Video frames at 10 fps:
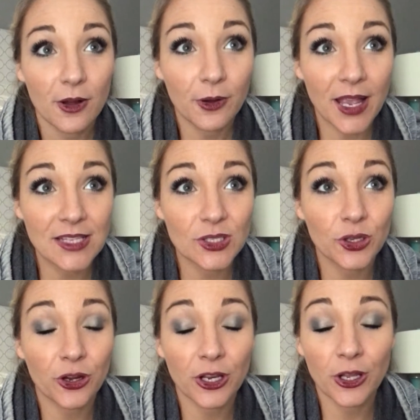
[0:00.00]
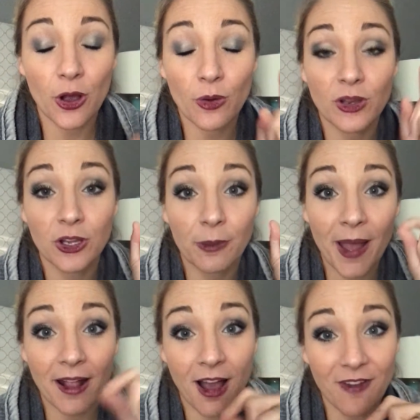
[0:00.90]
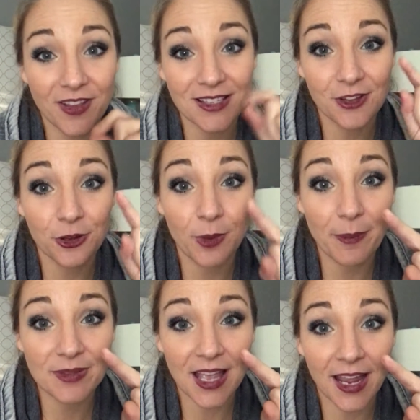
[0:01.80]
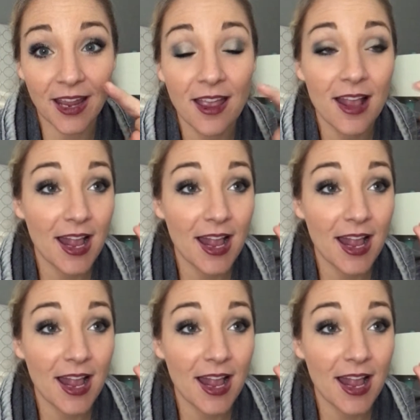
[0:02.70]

Okay, so you're going to go to your back office on your website